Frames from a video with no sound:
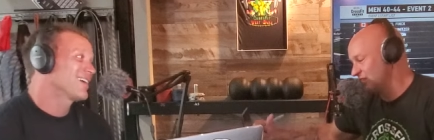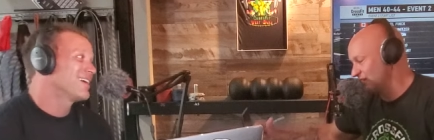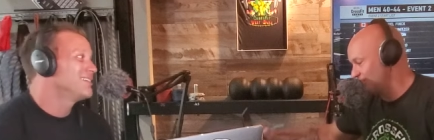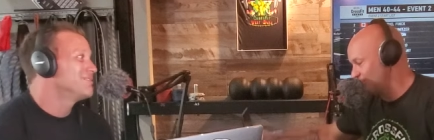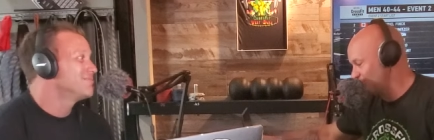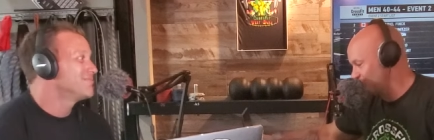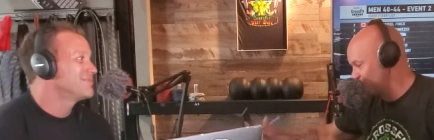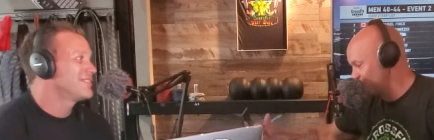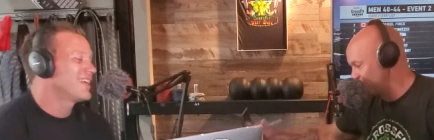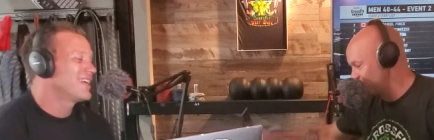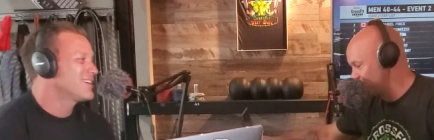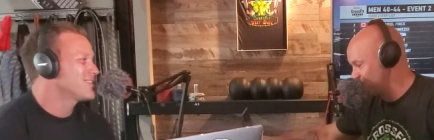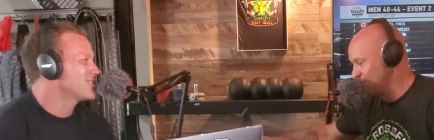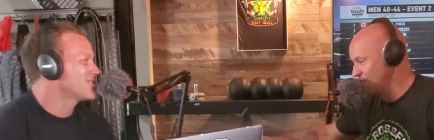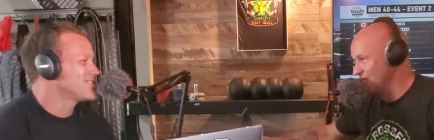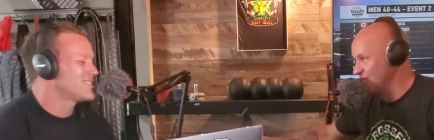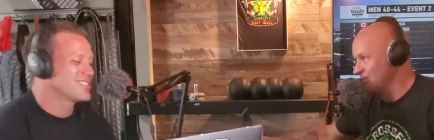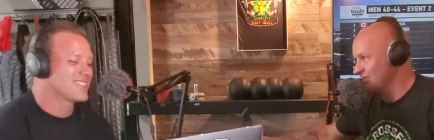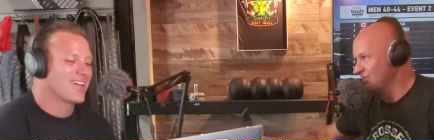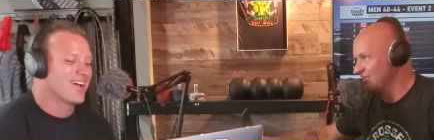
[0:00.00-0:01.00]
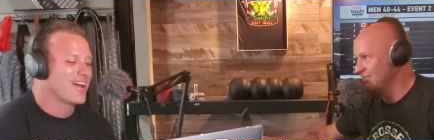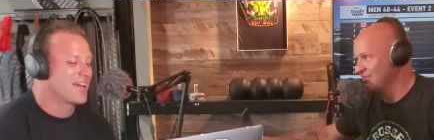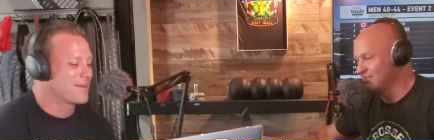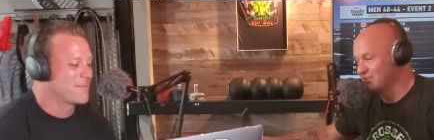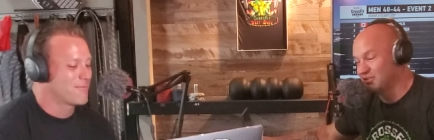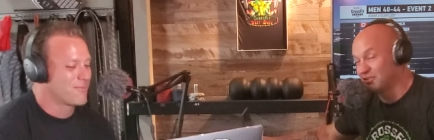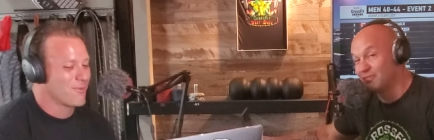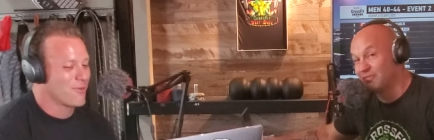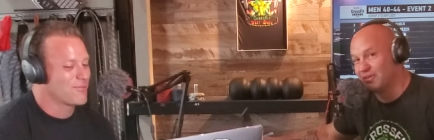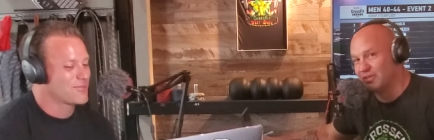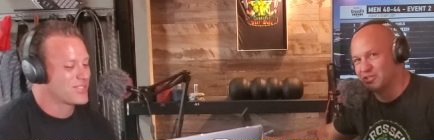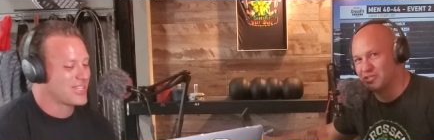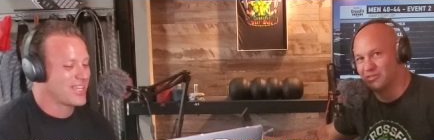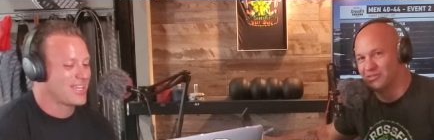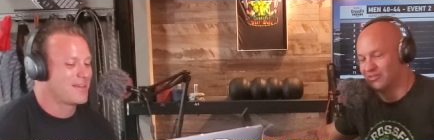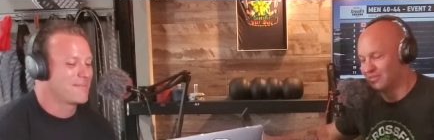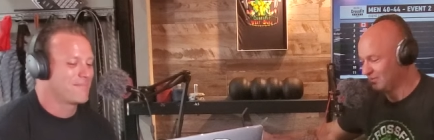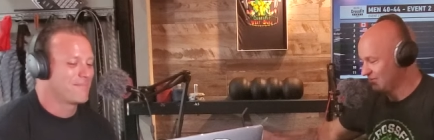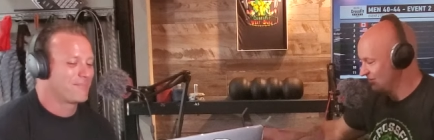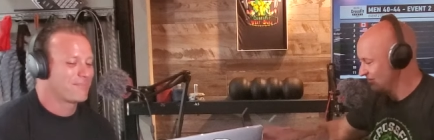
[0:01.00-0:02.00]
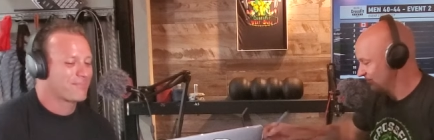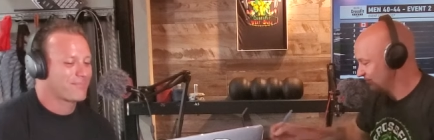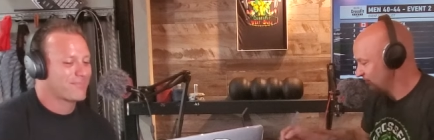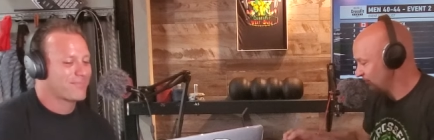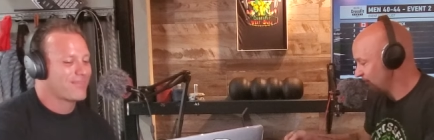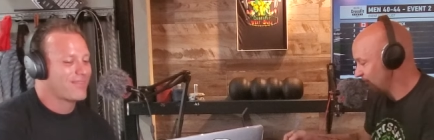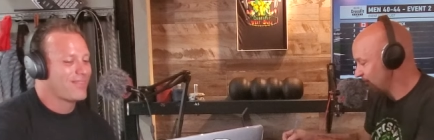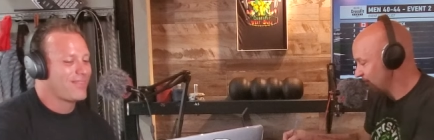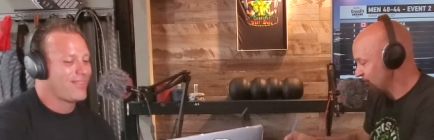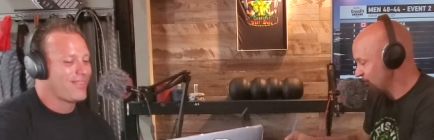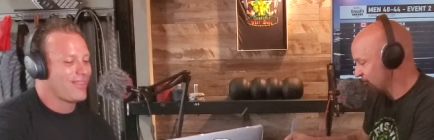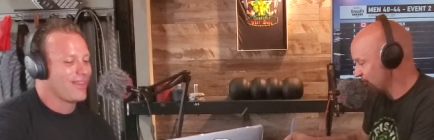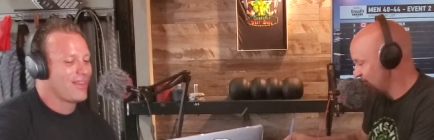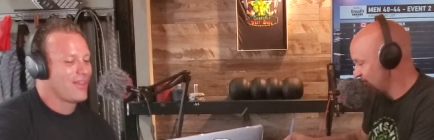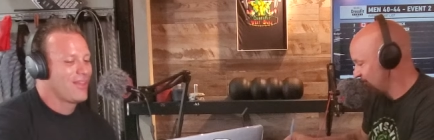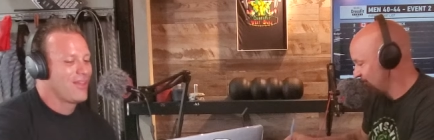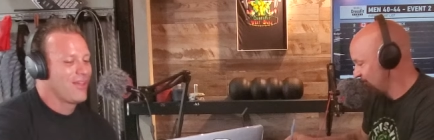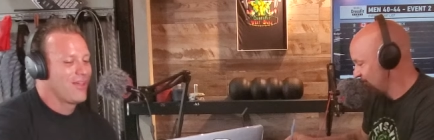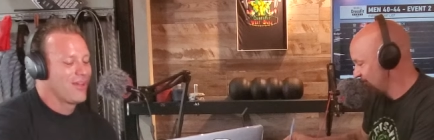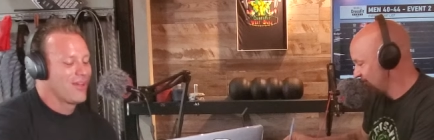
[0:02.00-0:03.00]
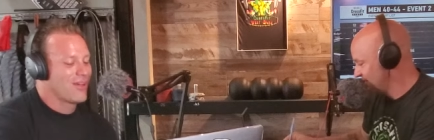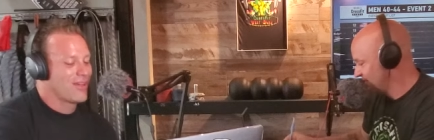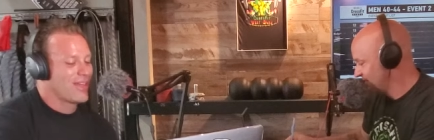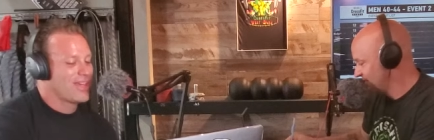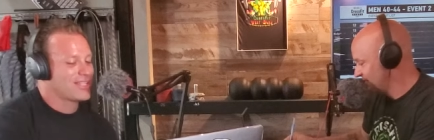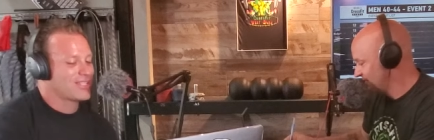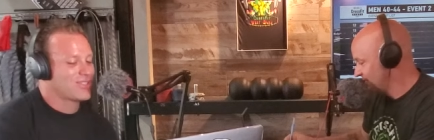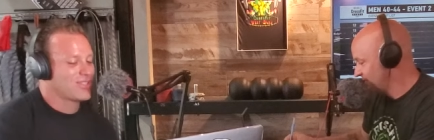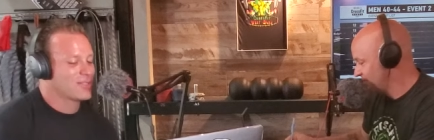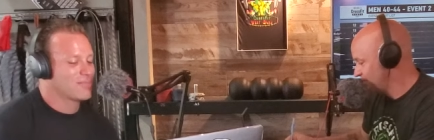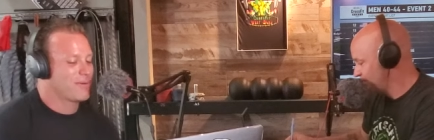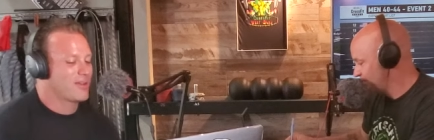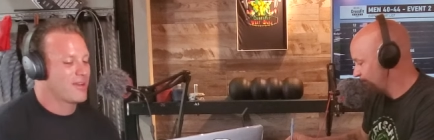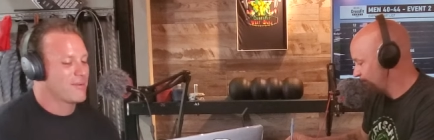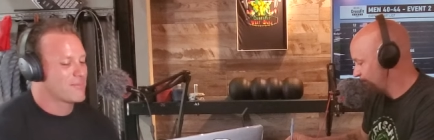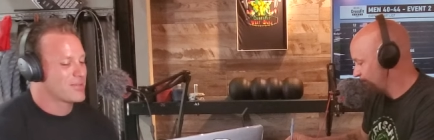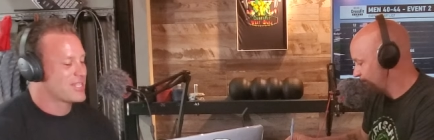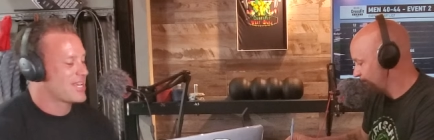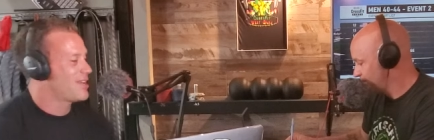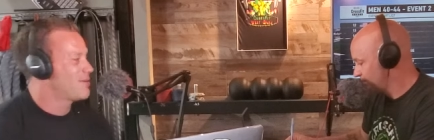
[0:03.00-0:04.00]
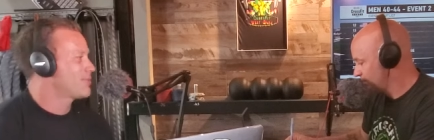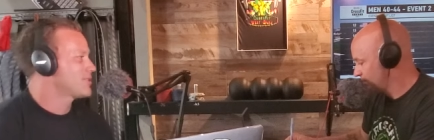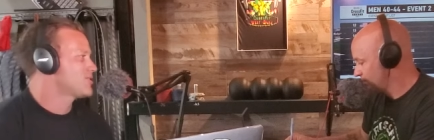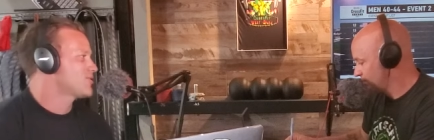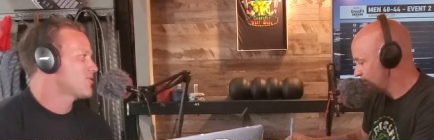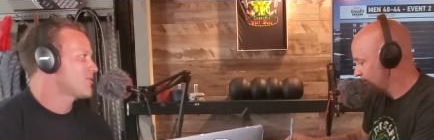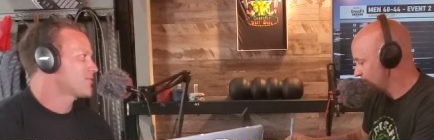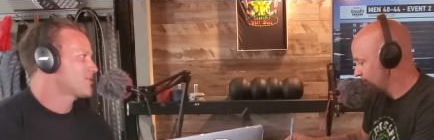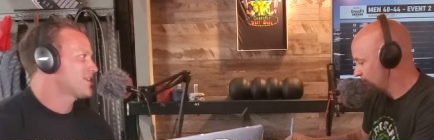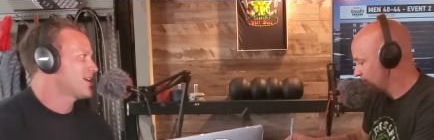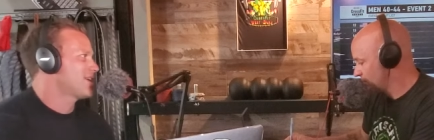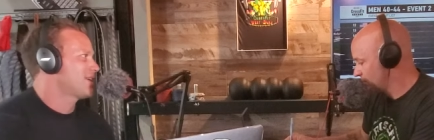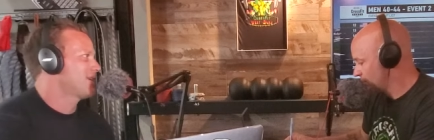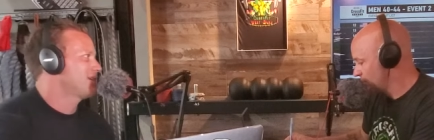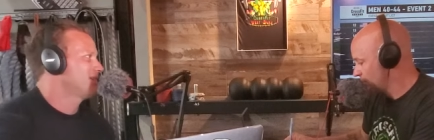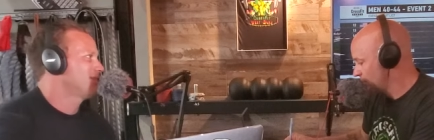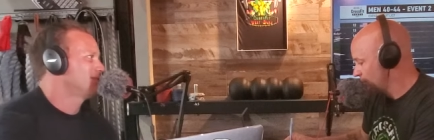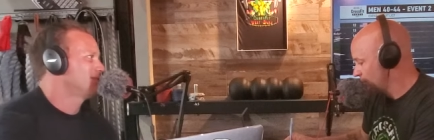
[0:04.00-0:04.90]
Speaker 1: okay. out. Rolfson. Yeah, she's gone. It's official. In. Official. Okay, so that's my number 10. What's your number 10?